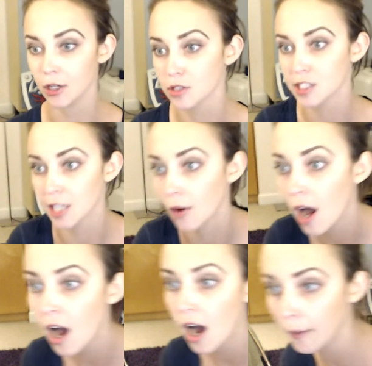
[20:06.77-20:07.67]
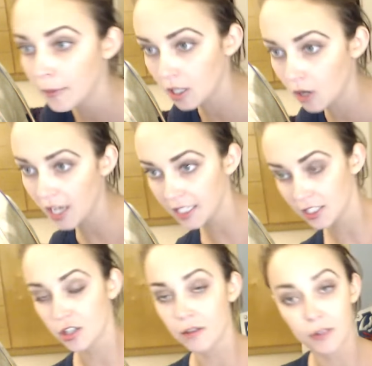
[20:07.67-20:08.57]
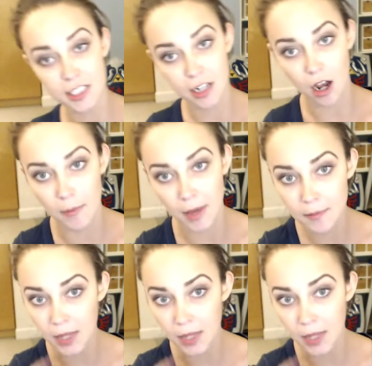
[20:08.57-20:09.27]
So I'm going to go ahead and get to the first comment,